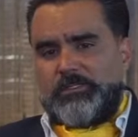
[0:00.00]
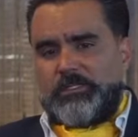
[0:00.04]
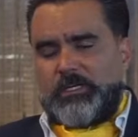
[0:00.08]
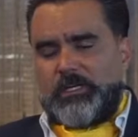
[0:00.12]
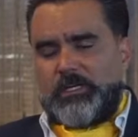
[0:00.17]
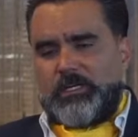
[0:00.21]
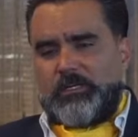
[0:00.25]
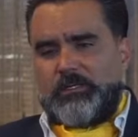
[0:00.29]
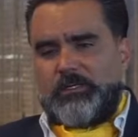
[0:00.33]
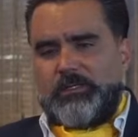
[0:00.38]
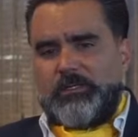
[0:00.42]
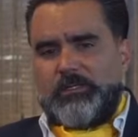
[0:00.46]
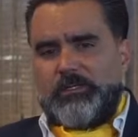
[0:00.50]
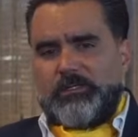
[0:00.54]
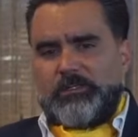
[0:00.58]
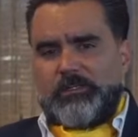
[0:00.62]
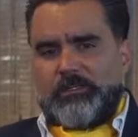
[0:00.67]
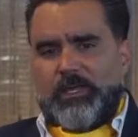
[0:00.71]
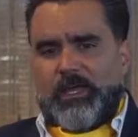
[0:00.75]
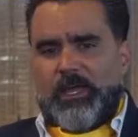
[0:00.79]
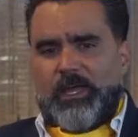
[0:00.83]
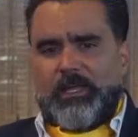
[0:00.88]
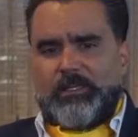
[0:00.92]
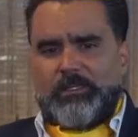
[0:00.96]
that
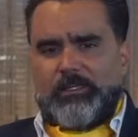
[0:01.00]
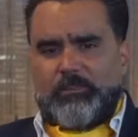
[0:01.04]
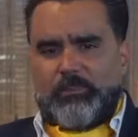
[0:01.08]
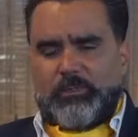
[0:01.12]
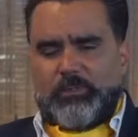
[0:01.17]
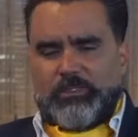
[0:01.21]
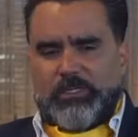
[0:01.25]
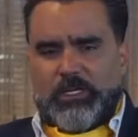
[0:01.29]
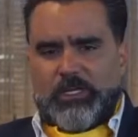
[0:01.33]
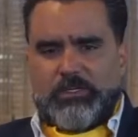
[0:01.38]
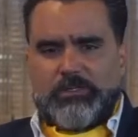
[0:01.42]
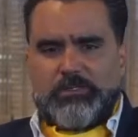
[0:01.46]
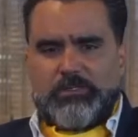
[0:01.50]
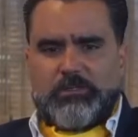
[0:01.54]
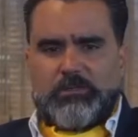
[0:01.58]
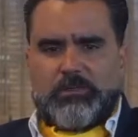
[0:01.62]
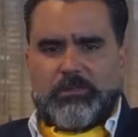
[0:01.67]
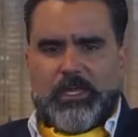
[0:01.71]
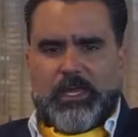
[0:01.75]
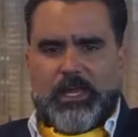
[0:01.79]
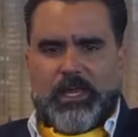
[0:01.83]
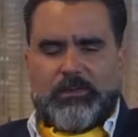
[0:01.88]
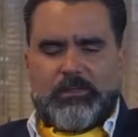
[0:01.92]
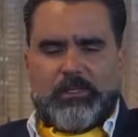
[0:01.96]
they had the potential,
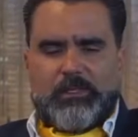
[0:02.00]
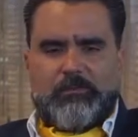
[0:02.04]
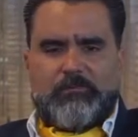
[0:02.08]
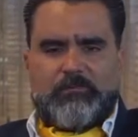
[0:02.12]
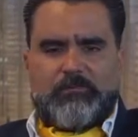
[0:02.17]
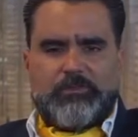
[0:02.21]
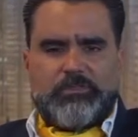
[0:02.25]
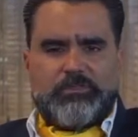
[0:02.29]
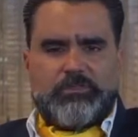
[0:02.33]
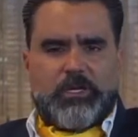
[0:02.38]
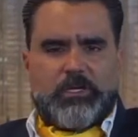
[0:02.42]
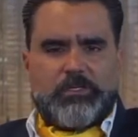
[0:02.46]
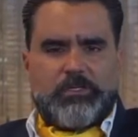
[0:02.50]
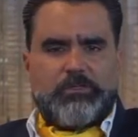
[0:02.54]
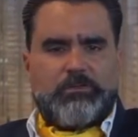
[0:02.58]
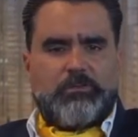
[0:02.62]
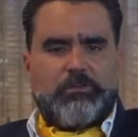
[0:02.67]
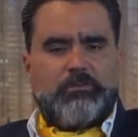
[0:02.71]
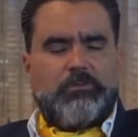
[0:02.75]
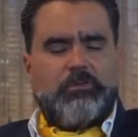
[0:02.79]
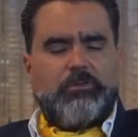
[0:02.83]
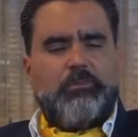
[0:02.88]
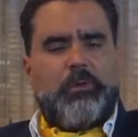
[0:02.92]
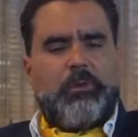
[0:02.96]
they had the infrastructure to
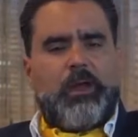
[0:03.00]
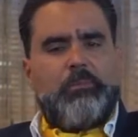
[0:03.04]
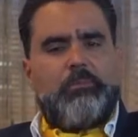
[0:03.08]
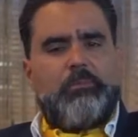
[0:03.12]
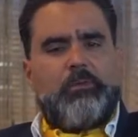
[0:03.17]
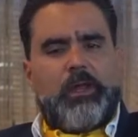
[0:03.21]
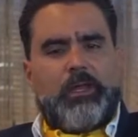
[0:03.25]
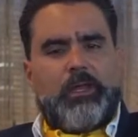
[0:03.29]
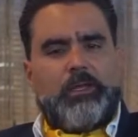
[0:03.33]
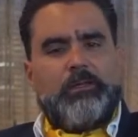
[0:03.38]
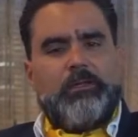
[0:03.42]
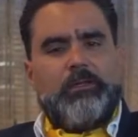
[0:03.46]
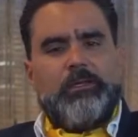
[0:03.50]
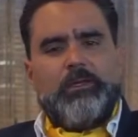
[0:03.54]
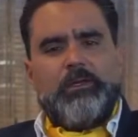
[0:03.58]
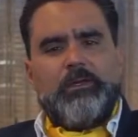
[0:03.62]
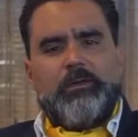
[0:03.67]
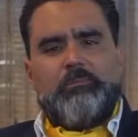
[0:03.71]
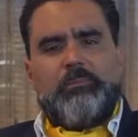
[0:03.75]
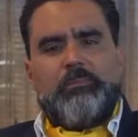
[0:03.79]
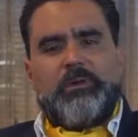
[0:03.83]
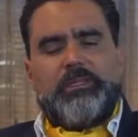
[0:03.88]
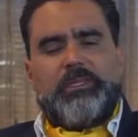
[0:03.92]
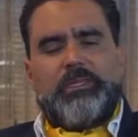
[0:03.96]
do my brand,
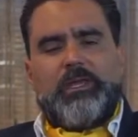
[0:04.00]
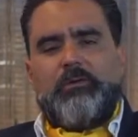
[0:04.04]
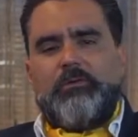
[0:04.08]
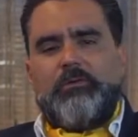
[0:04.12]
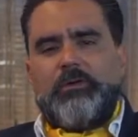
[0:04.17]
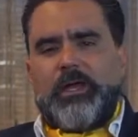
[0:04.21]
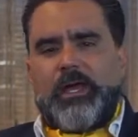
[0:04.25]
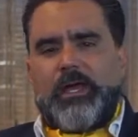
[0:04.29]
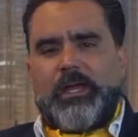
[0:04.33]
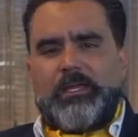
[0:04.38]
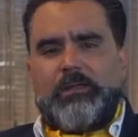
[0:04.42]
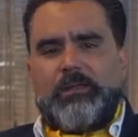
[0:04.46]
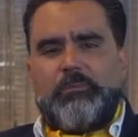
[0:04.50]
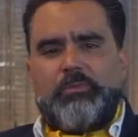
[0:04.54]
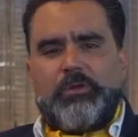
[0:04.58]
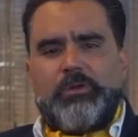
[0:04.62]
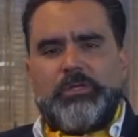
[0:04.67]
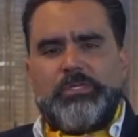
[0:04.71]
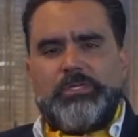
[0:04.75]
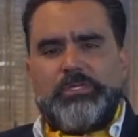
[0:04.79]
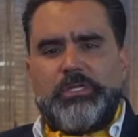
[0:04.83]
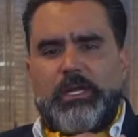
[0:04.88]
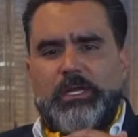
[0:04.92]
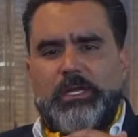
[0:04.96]
but they were not going to
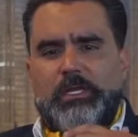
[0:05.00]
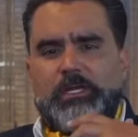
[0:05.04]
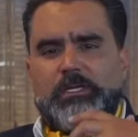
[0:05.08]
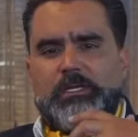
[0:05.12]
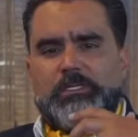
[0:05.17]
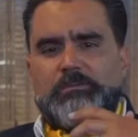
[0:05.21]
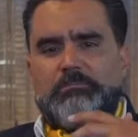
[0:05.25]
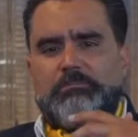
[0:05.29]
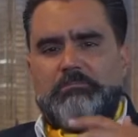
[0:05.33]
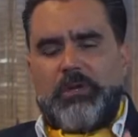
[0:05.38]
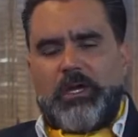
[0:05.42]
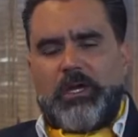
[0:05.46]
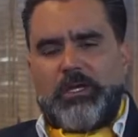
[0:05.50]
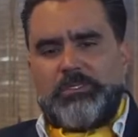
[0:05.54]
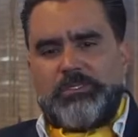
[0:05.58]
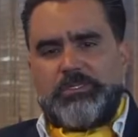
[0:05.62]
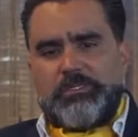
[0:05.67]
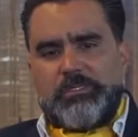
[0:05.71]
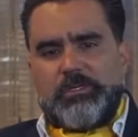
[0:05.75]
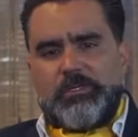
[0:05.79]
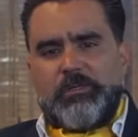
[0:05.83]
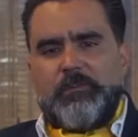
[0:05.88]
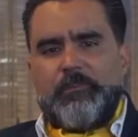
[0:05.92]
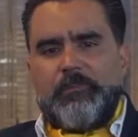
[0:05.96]
appreciate it as
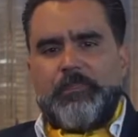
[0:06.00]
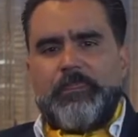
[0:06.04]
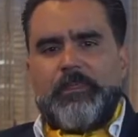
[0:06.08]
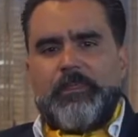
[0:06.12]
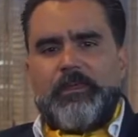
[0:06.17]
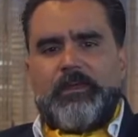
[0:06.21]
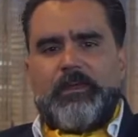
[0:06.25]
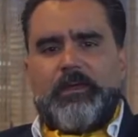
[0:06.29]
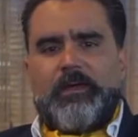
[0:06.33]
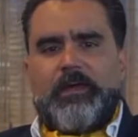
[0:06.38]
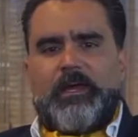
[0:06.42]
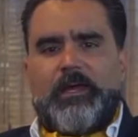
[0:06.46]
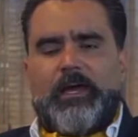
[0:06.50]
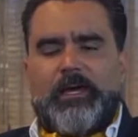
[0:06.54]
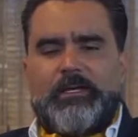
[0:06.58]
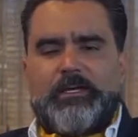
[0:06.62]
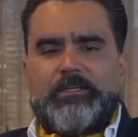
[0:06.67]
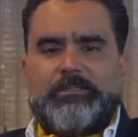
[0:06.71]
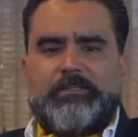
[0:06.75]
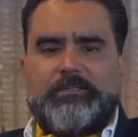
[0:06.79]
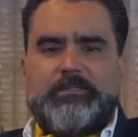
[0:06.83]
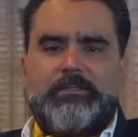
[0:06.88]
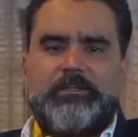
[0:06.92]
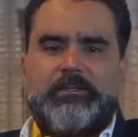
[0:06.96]
much
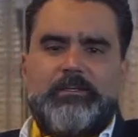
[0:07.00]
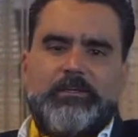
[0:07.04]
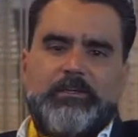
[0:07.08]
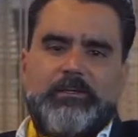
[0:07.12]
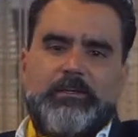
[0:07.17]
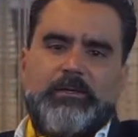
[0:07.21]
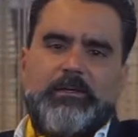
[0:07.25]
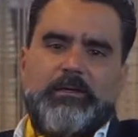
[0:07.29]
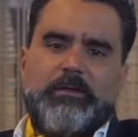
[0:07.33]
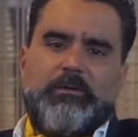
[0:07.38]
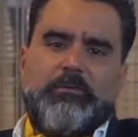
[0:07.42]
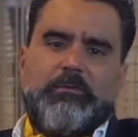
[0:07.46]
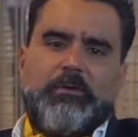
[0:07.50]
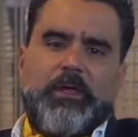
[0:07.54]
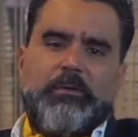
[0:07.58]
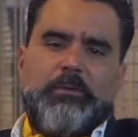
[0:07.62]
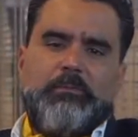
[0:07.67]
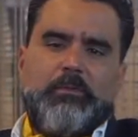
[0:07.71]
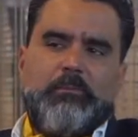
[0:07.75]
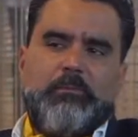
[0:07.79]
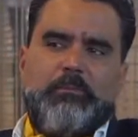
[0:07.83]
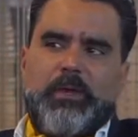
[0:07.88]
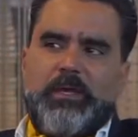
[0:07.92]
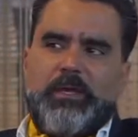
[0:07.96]
as
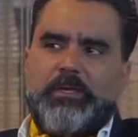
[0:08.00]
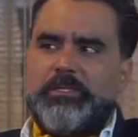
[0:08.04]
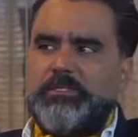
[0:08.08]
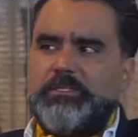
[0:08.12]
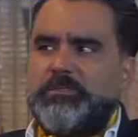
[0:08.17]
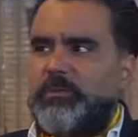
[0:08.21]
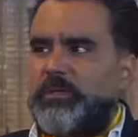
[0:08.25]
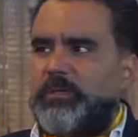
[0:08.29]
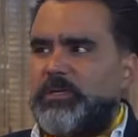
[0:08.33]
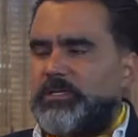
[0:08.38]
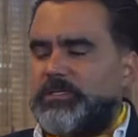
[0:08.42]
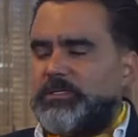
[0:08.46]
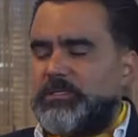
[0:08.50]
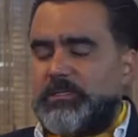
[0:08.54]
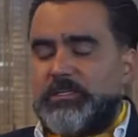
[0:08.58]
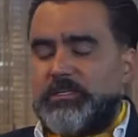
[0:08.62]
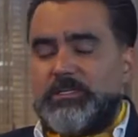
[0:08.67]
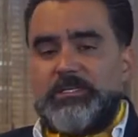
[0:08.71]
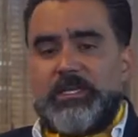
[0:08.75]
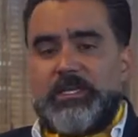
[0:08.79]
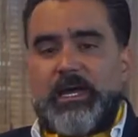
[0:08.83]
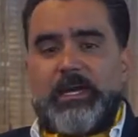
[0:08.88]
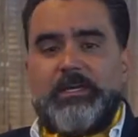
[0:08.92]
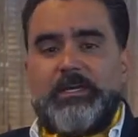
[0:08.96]
Raymond Page's because of the
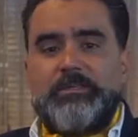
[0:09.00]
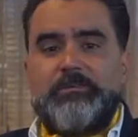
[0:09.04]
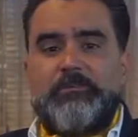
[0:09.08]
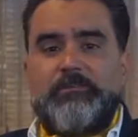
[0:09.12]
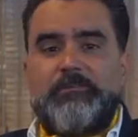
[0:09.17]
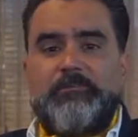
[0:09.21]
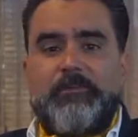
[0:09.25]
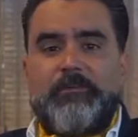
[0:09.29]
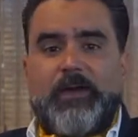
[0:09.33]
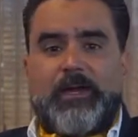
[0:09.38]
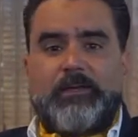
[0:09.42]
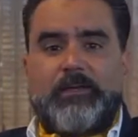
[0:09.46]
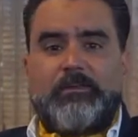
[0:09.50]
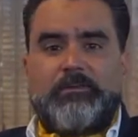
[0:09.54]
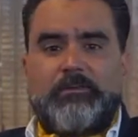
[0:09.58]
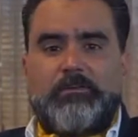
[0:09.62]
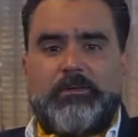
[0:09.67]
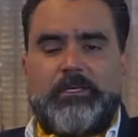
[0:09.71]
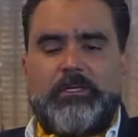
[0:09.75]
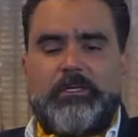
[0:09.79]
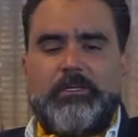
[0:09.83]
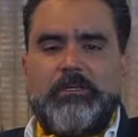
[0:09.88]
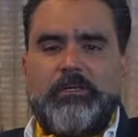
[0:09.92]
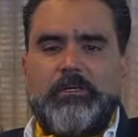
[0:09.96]
size of
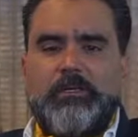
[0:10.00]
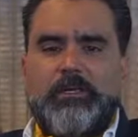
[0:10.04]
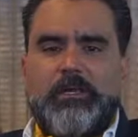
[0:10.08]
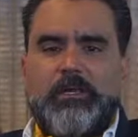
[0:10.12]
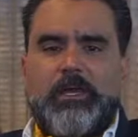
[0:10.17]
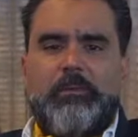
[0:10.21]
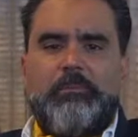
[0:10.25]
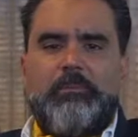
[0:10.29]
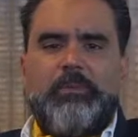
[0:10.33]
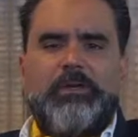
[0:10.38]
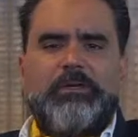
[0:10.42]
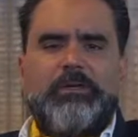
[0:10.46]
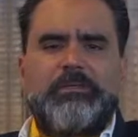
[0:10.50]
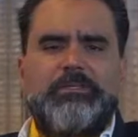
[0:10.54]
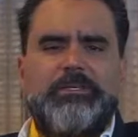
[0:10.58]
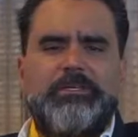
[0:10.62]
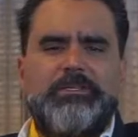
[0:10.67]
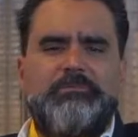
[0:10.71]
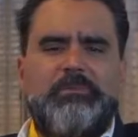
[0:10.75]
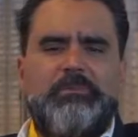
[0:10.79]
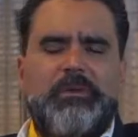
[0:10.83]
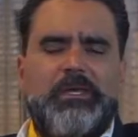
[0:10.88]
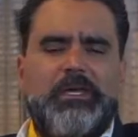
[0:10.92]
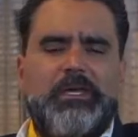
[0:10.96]
factory and because
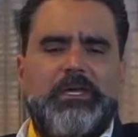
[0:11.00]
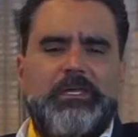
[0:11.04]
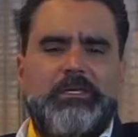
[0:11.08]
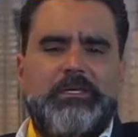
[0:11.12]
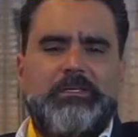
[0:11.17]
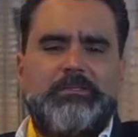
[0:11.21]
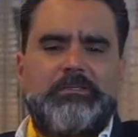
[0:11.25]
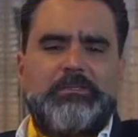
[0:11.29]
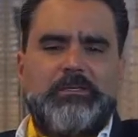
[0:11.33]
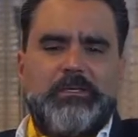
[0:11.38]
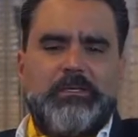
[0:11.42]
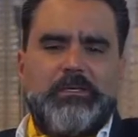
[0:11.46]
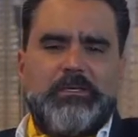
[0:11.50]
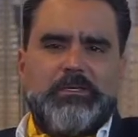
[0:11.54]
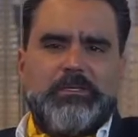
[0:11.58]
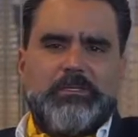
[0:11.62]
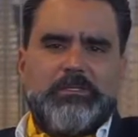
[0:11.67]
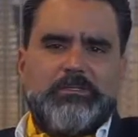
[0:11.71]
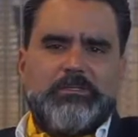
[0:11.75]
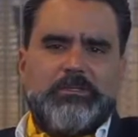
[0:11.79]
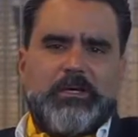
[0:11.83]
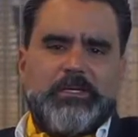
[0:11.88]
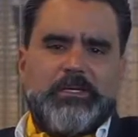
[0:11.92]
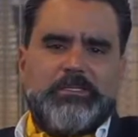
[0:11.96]
his beginnings.
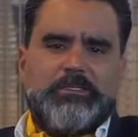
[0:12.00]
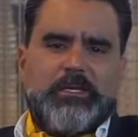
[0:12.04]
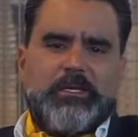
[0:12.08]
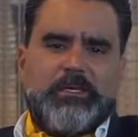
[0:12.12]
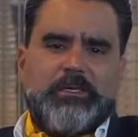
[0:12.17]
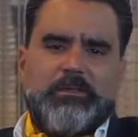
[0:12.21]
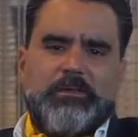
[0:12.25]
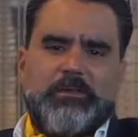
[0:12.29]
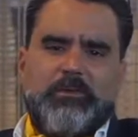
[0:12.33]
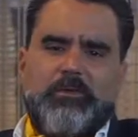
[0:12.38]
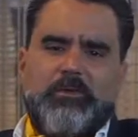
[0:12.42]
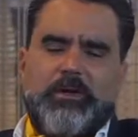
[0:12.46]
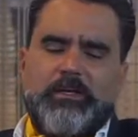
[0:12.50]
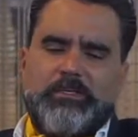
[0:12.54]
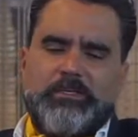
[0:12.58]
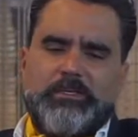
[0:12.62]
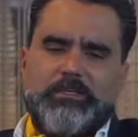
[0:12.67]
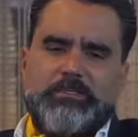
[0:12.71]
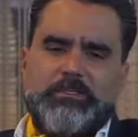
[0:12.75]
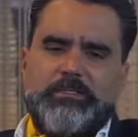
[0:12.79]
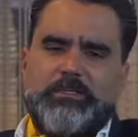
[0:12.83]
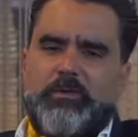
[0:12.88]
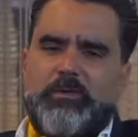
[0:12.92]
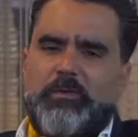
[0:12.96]
So I said, you know what, this
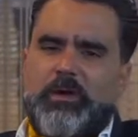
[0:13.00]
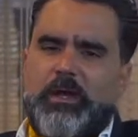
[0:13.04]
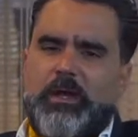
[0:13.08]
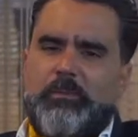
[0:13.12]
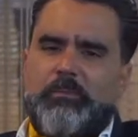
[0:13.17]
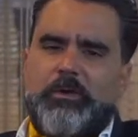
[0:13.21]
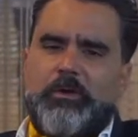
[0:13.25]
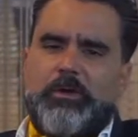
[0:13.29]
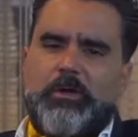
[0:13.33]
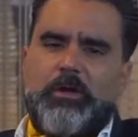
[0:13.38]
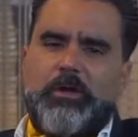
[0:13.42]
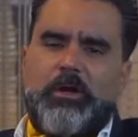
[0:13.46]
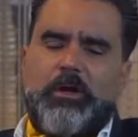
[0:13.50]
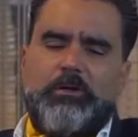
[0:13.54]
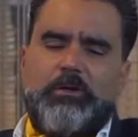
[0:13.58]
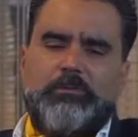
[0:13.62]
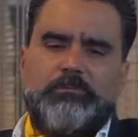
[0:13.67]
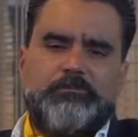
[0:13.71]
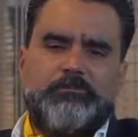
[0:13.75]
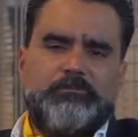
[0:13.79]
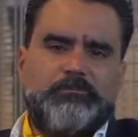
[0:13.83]
is the way I'm going to go.